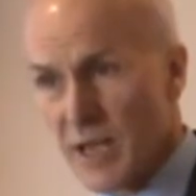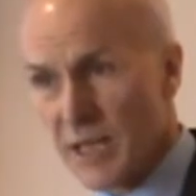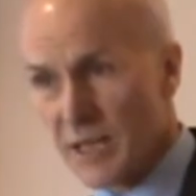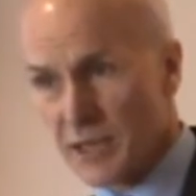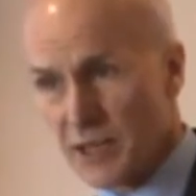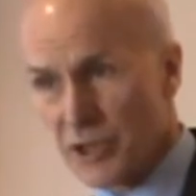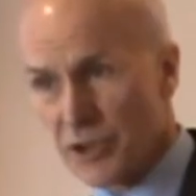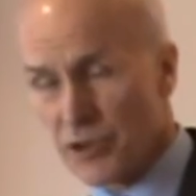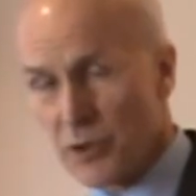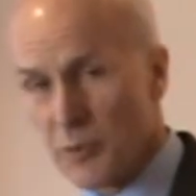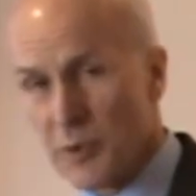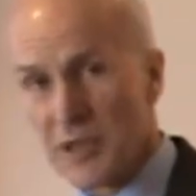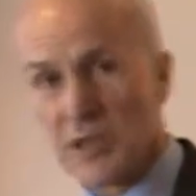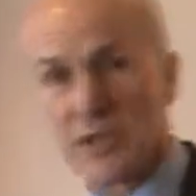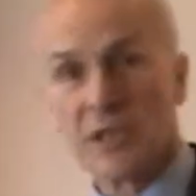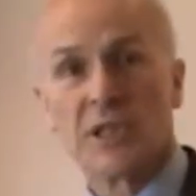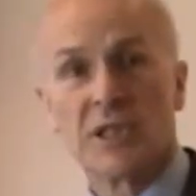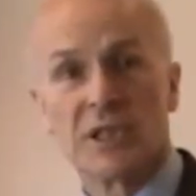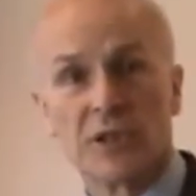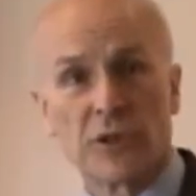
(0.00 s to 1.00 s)
about the
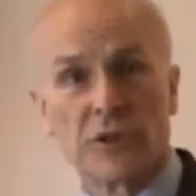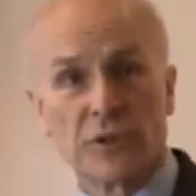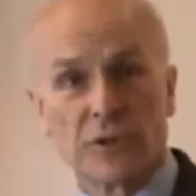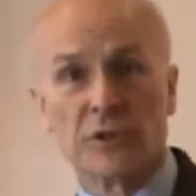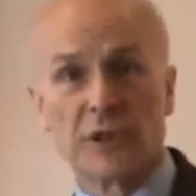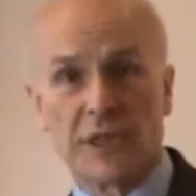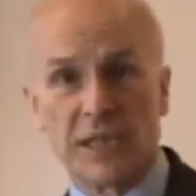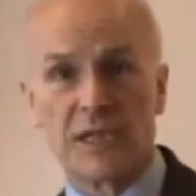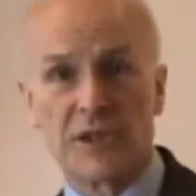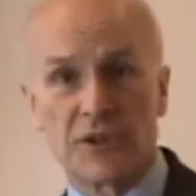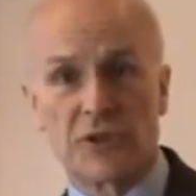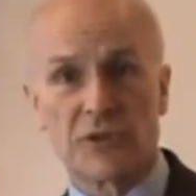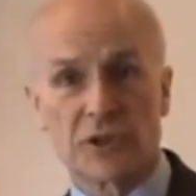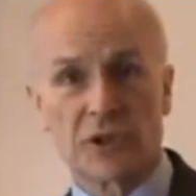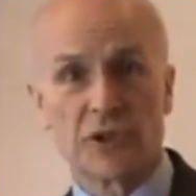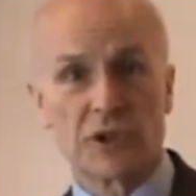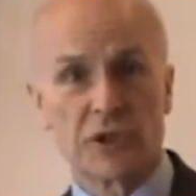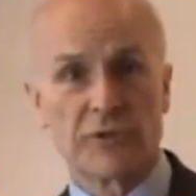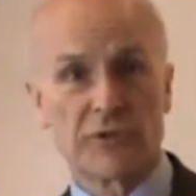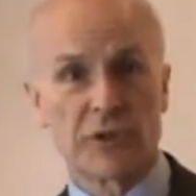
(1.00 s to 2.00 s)
distributor, not all these
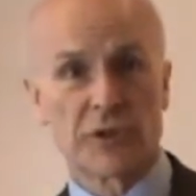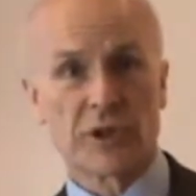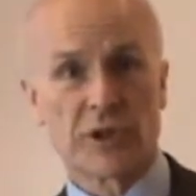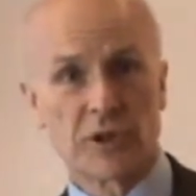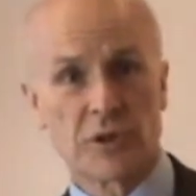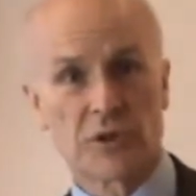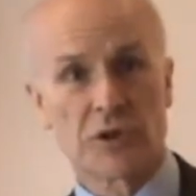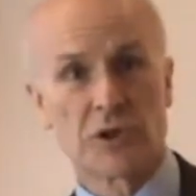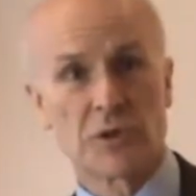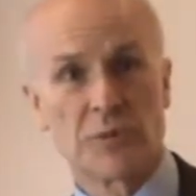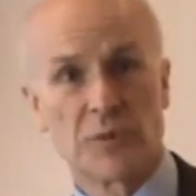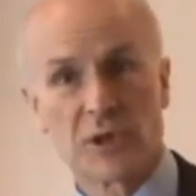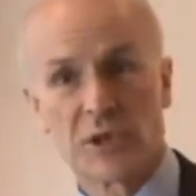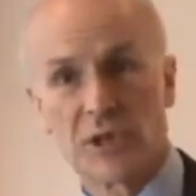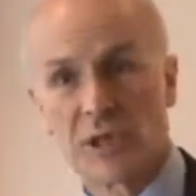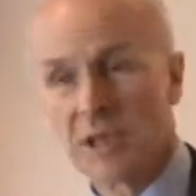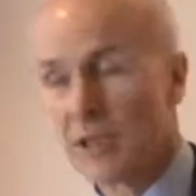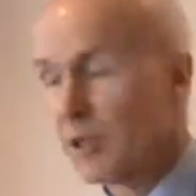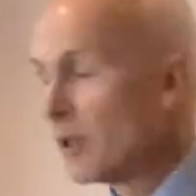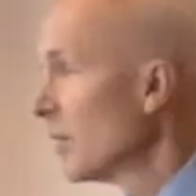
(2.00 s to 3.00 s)
dozens of other customers